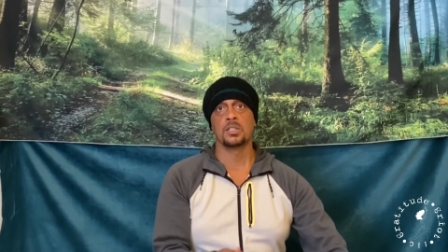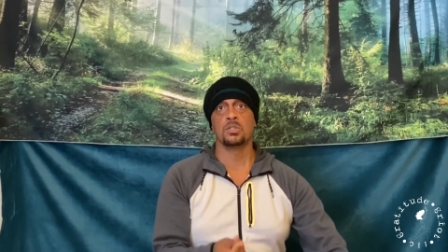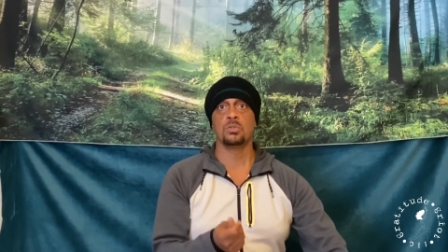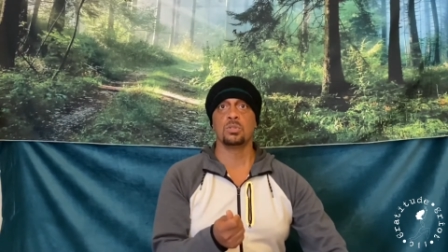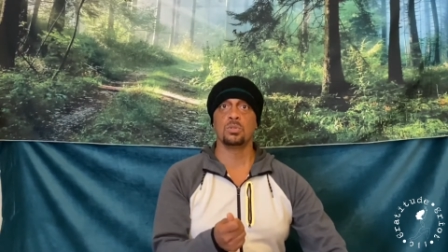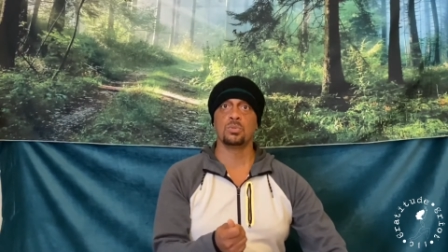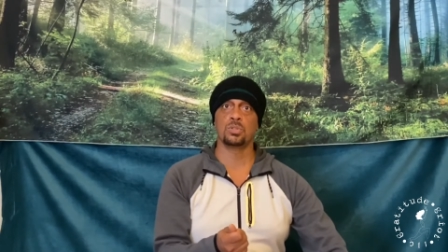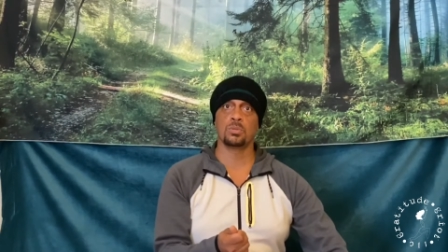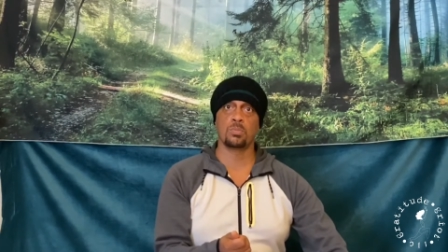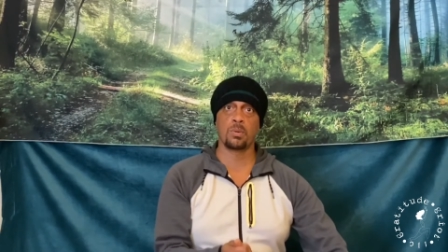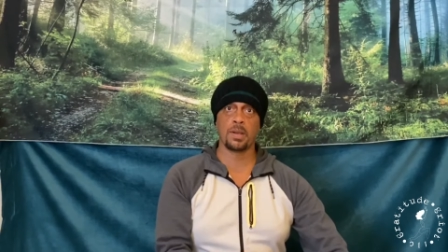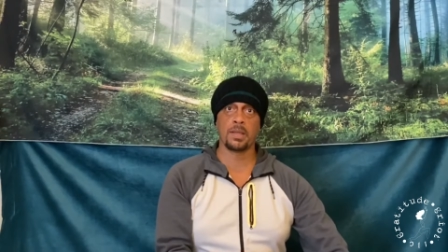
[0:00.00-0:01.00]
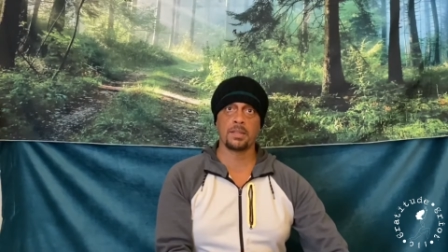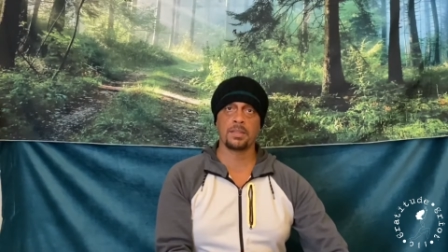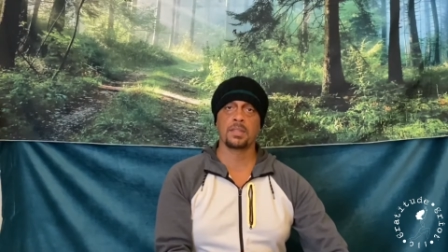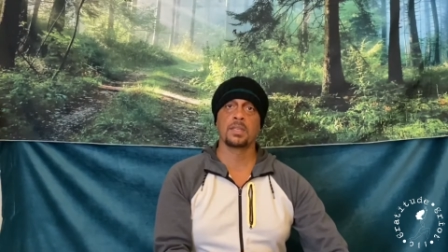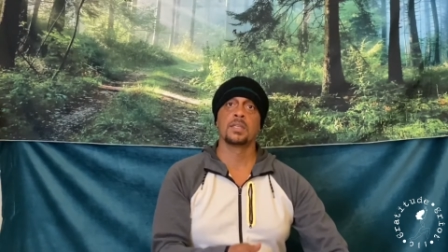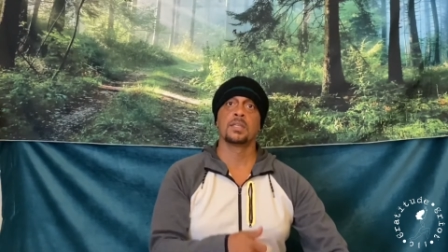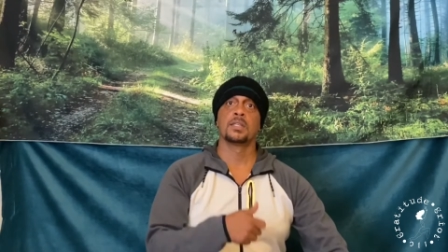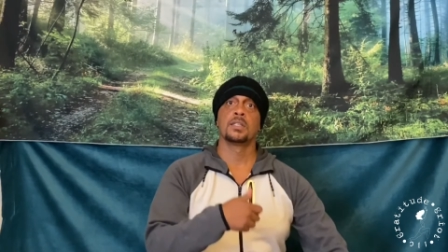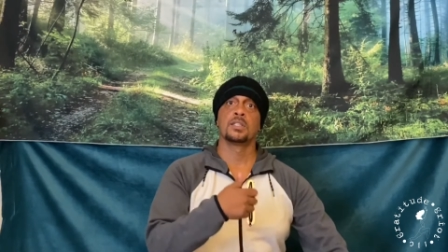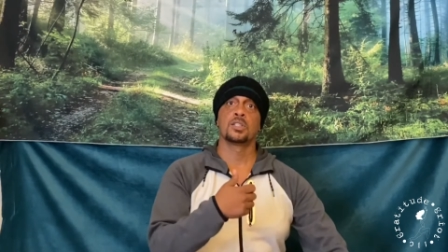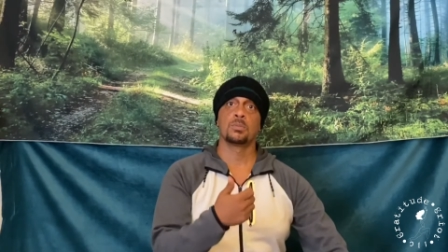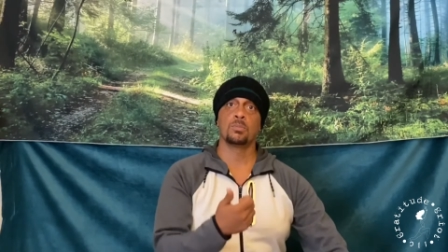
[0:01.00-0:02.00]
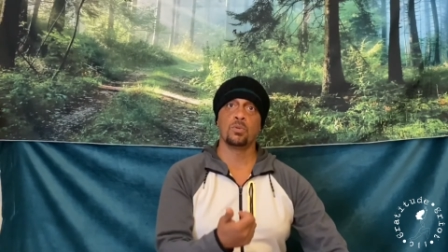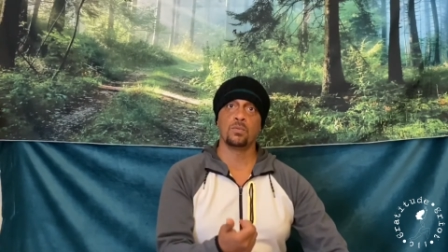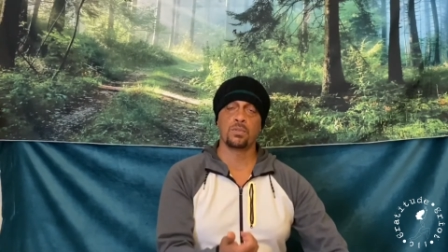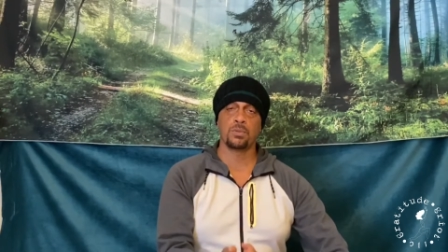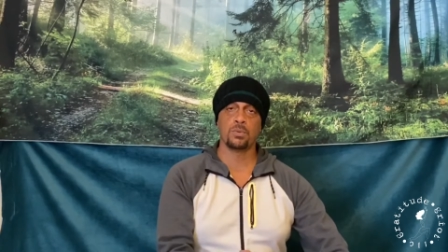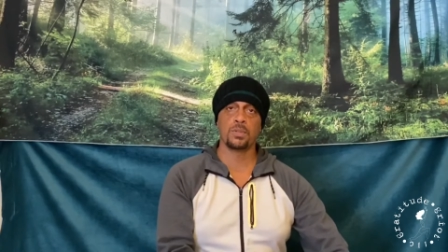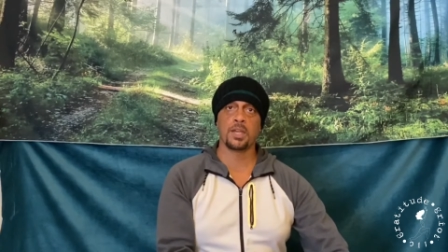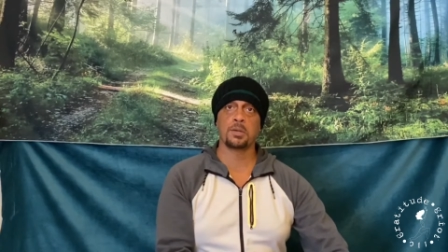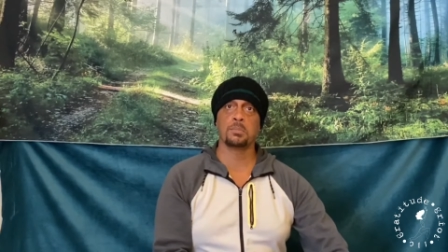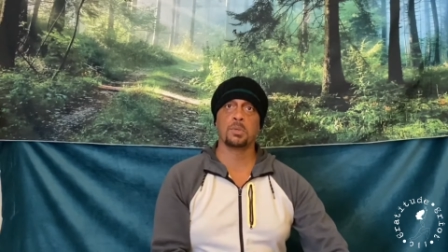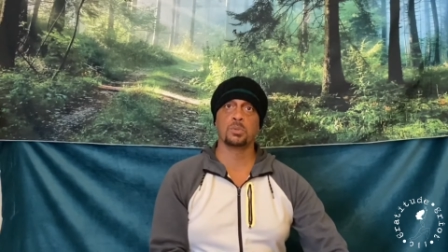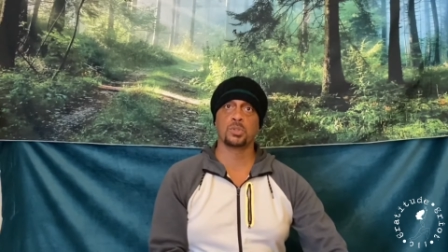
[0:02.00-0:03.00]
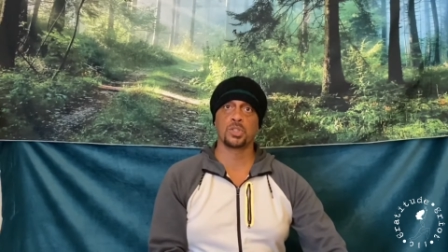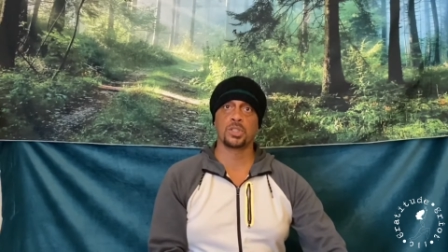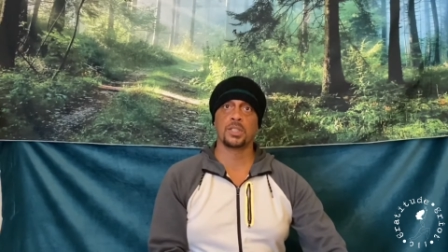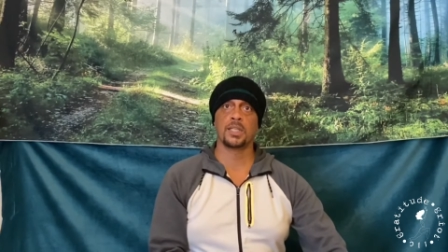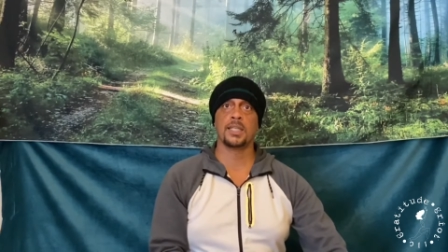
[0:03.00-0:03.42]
you use the breath to move through that emotion